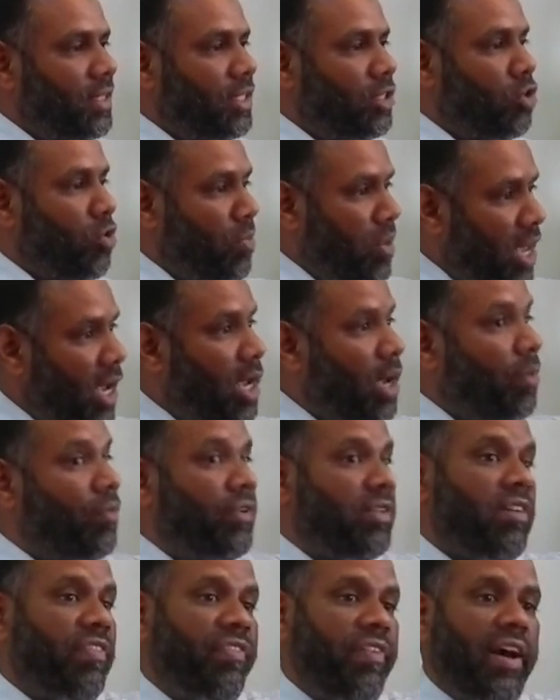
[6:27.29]
to make up
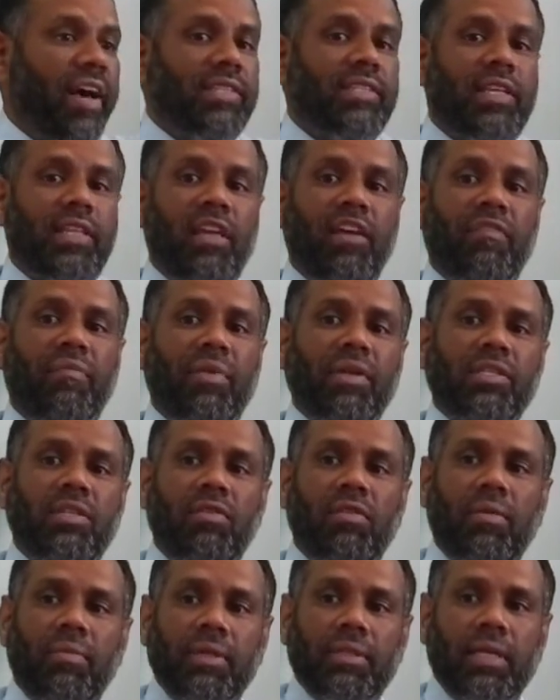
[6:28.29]
for the fast that they have missed
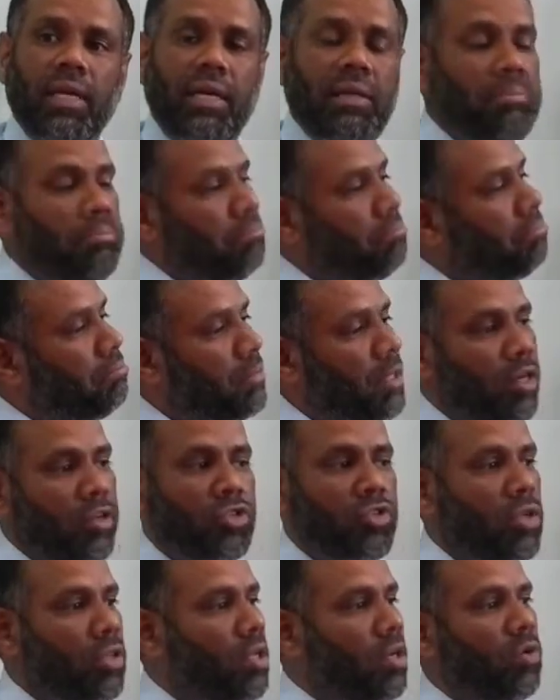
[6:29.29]
in Ramadan,
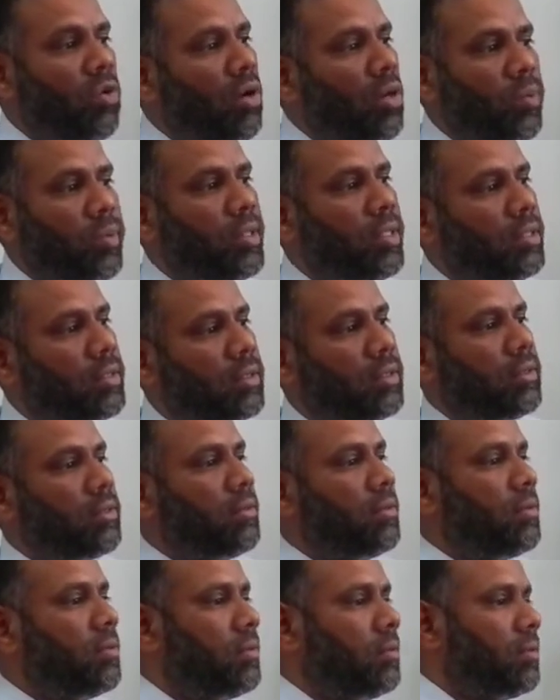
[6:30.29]
there's nothing wrong with this.
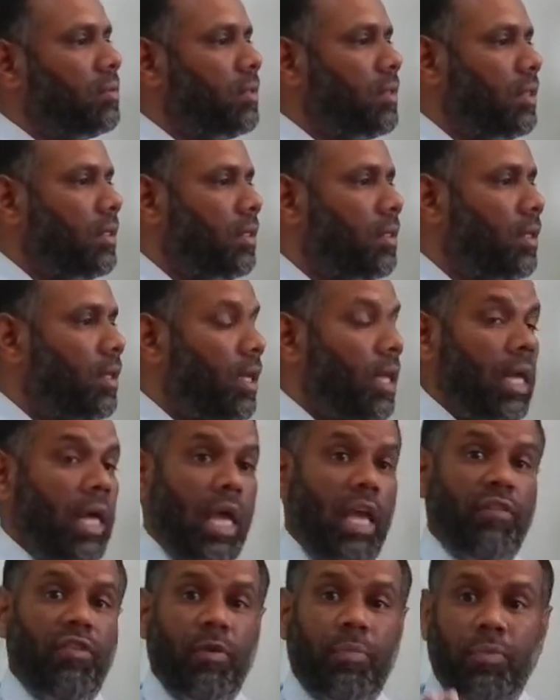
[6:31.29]

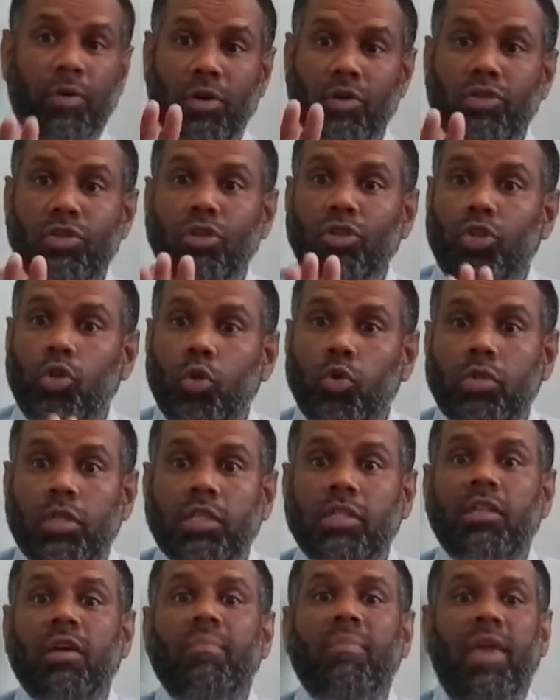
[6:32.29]
If a person
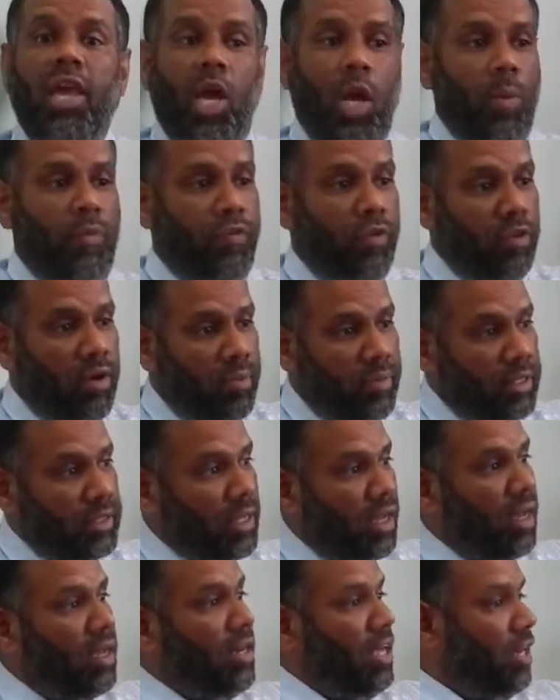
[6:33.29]
chooses to make up for
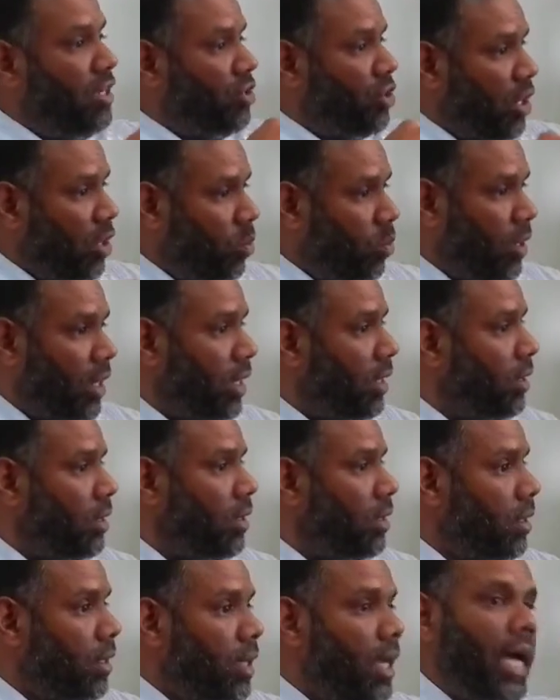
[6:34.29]
Ramadan in
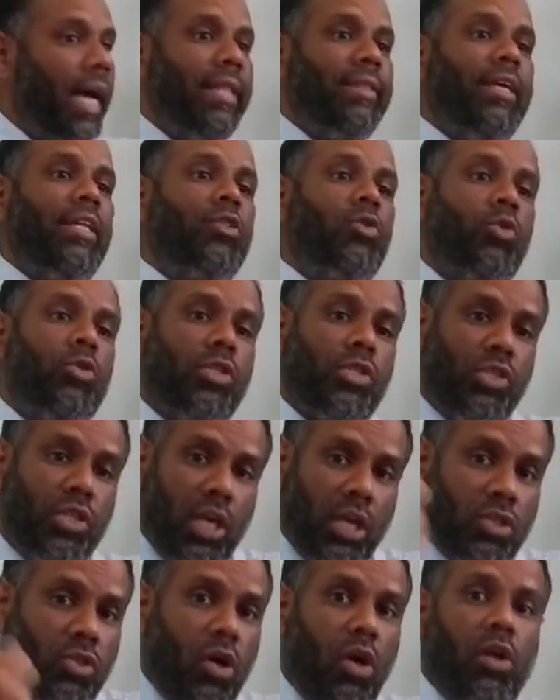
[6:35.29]
Shawwal, and then do the
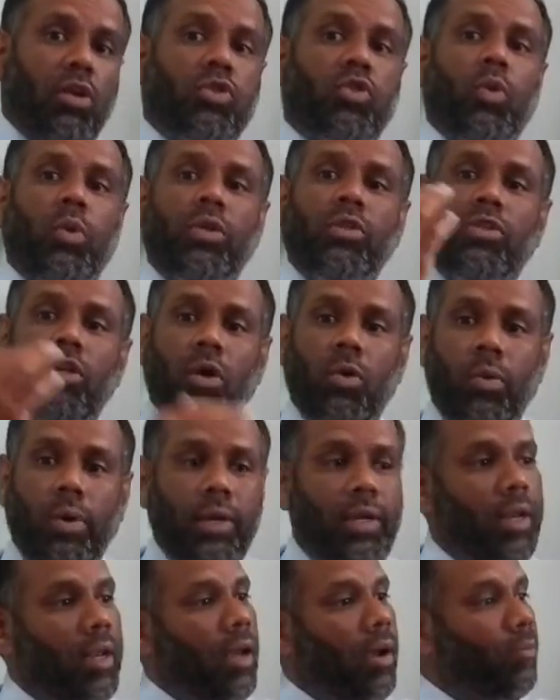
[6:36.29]
six also in
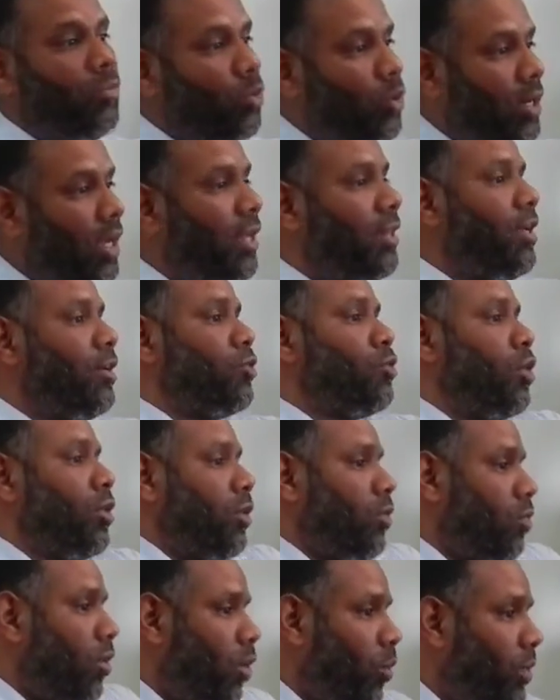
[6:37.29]
Shawwal. Alhamdulillah, there is
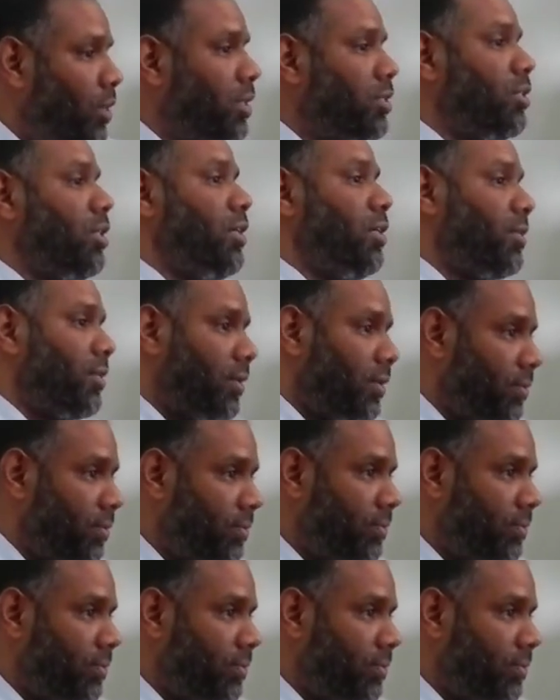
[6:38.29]
nothing wrong with this either.